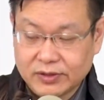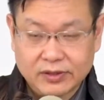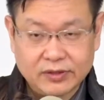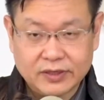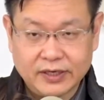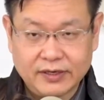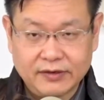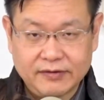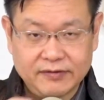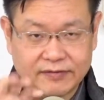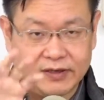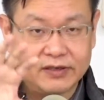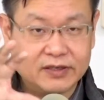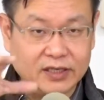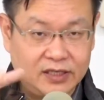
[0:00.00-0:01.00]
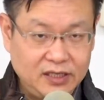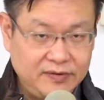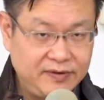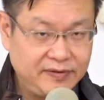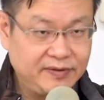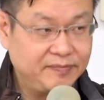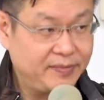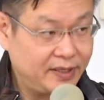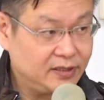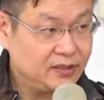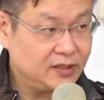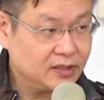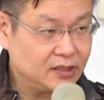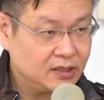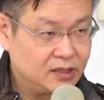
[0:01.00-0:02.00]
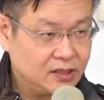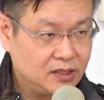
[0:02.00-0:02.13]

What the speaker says: okay, from the cantilever beam bending.